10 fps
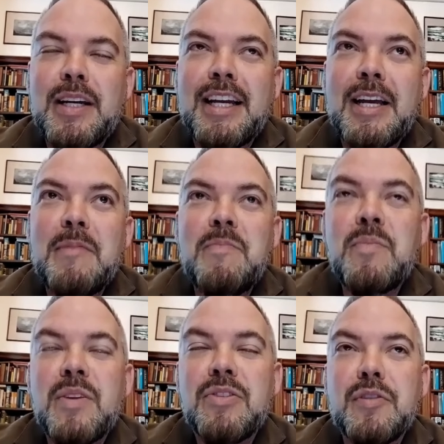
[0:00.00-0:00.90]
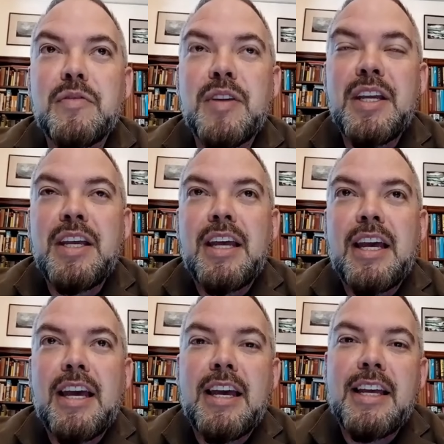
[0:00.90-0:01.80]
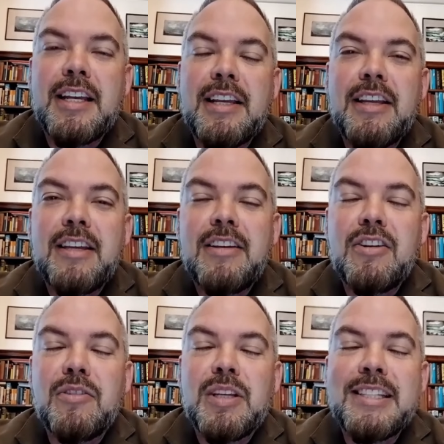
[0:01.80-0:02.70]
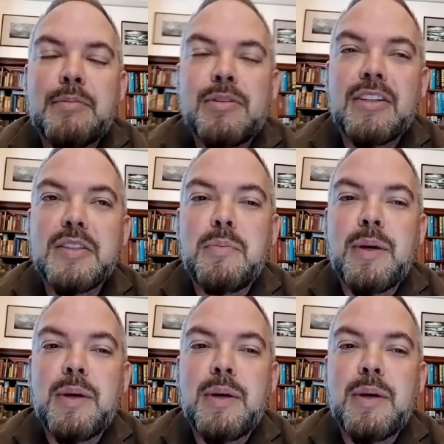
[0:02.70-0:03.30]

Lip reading: conceptualizing.